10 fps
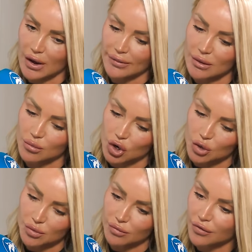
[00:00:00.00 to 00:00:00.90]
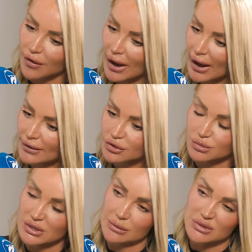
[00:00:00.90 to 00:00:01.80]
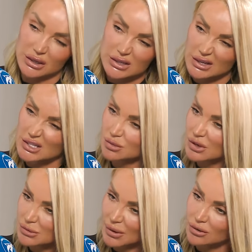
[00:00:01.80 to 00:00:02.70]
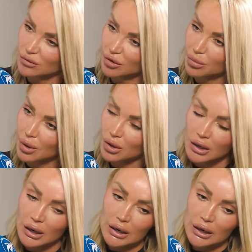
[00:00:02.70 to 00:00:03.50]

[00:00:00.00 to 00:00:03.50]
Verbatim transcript: And then we're open five, sometimes six nights a week, depending on football.